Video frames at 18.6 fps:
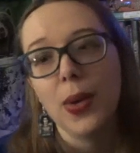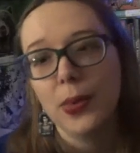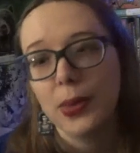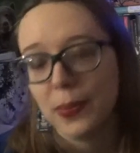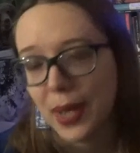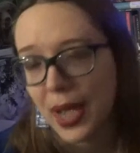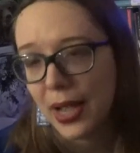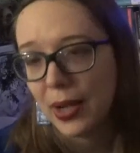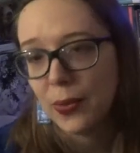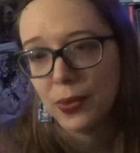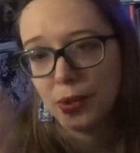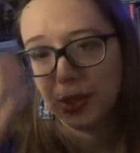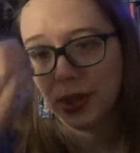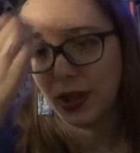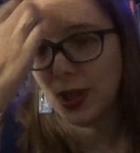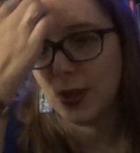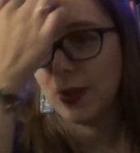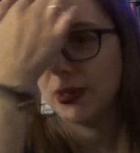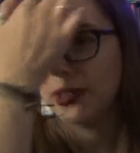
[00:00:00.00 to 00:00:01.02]
coming back and we're
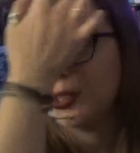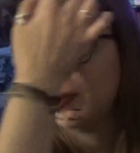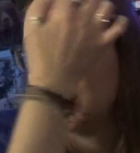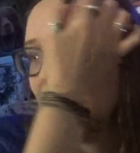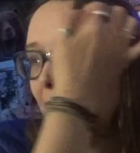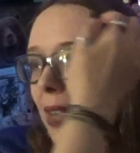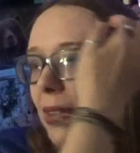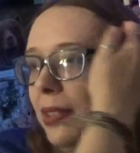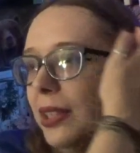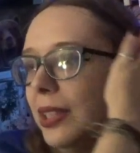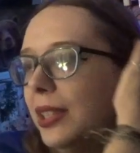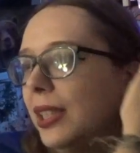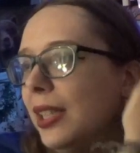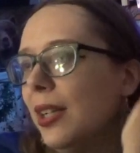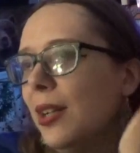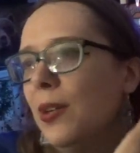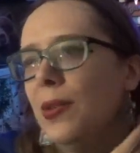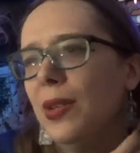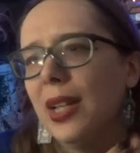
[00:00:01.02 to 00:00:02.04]
talking about somebody else, and it's
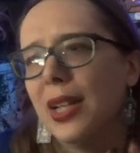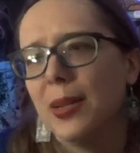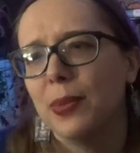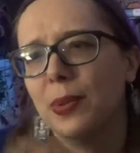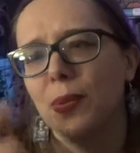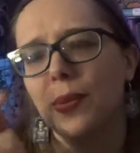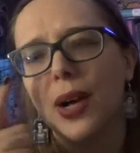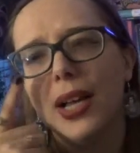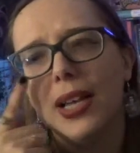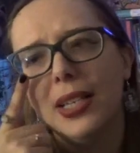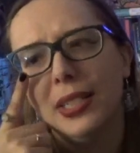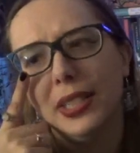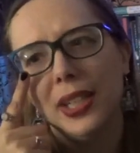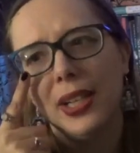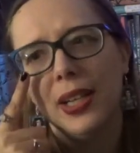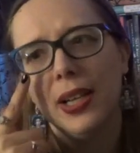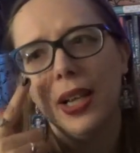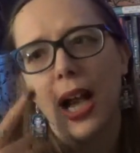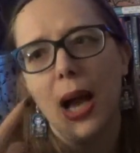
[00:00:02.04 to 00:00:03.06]
like, okay, but why is,
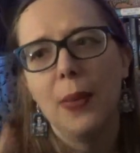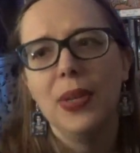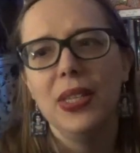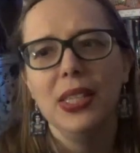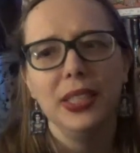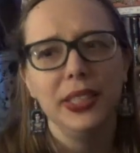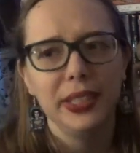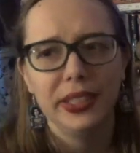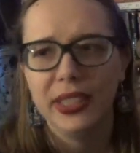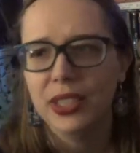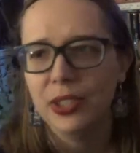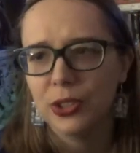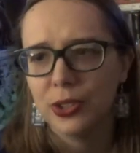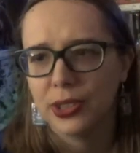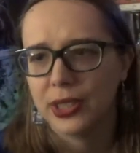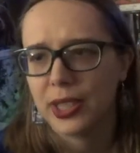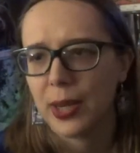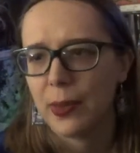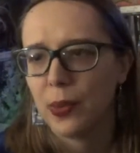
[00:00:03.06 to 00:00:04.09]
I mean, this is
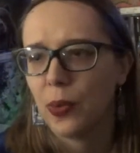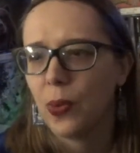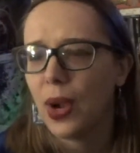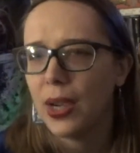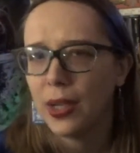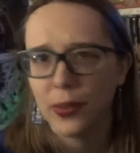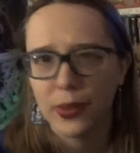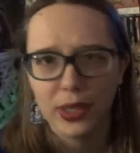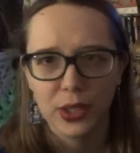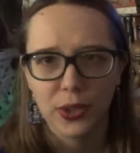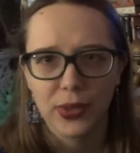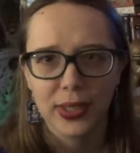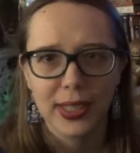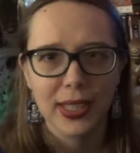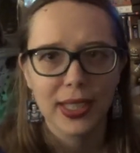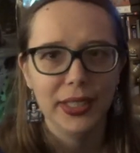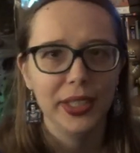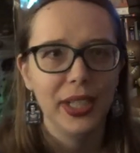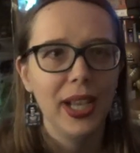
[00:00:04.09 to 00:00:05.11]
interesting, but why are we doing
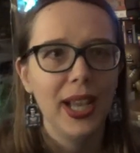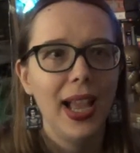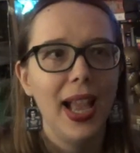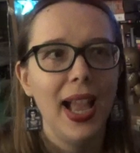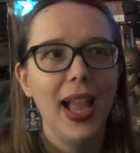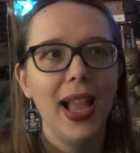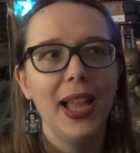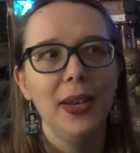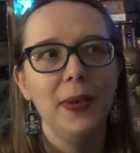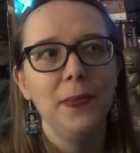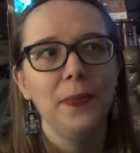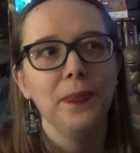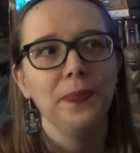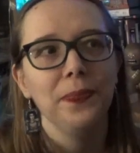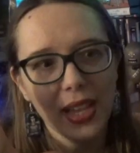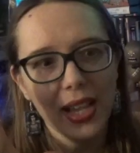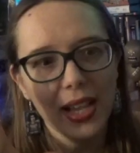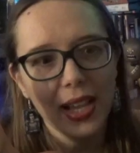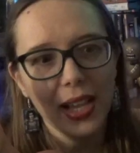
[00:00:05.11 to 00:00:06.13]
this? And
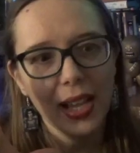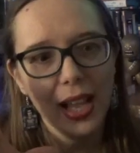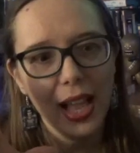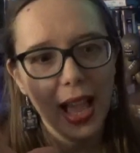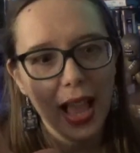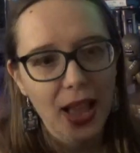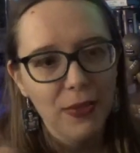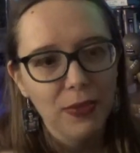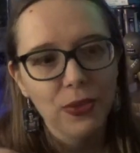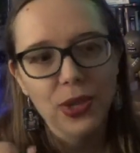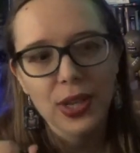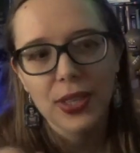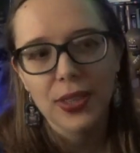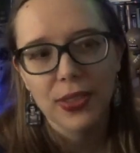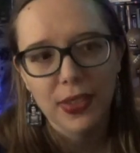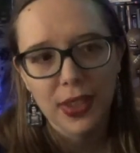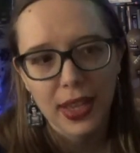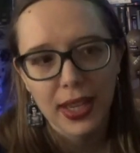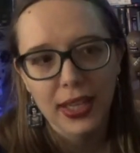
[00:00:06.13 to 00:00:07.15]

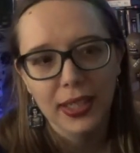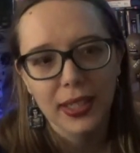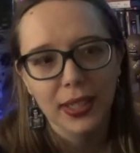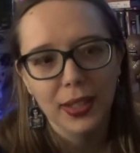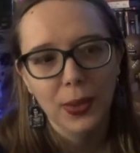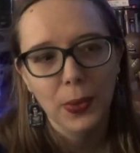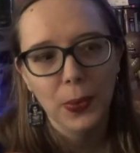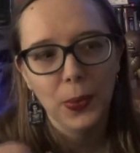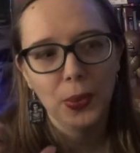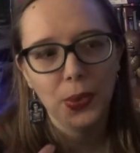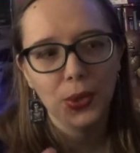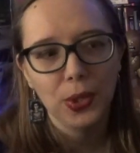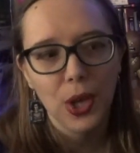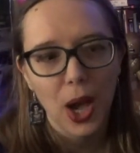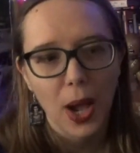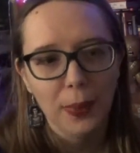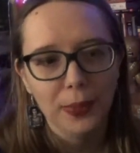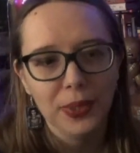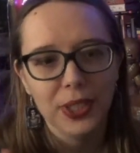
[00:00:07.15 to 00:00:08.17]
everything will
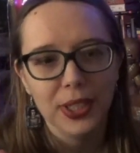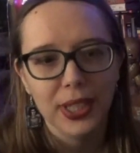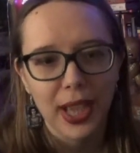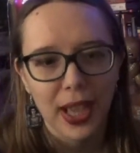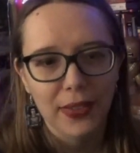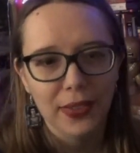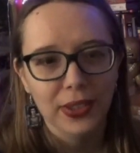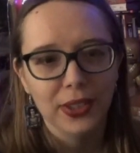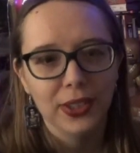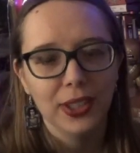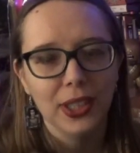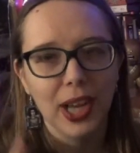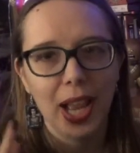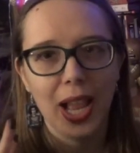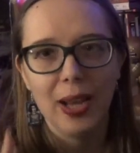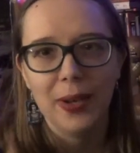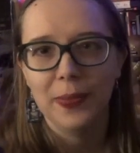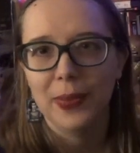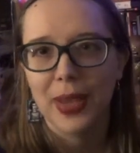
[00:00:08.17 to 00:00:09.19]
come together
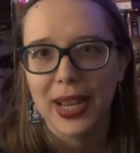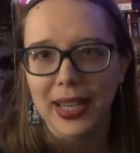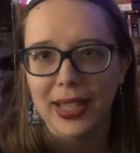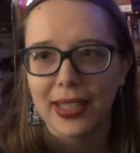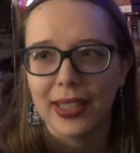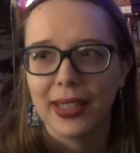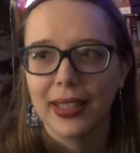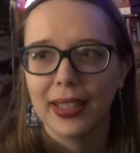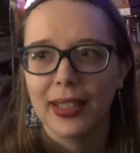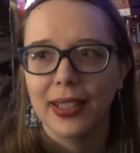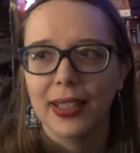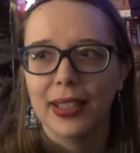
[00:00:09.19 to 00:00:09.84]
and make